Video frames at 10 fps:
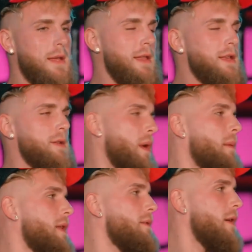was like, this has
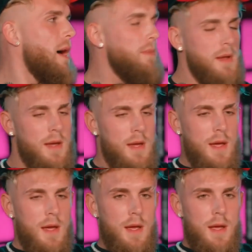probably never happened.
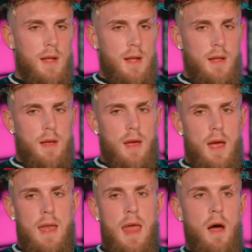
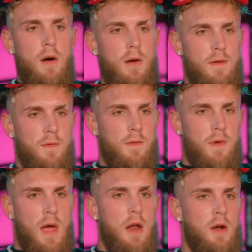And now if
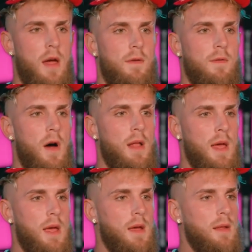Conor and I fought,
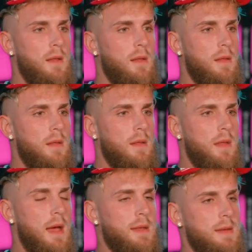like,
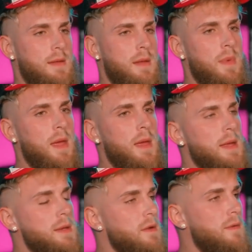that's to me an
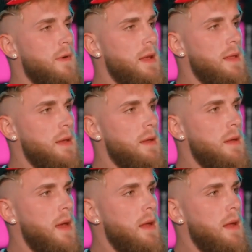easier fight than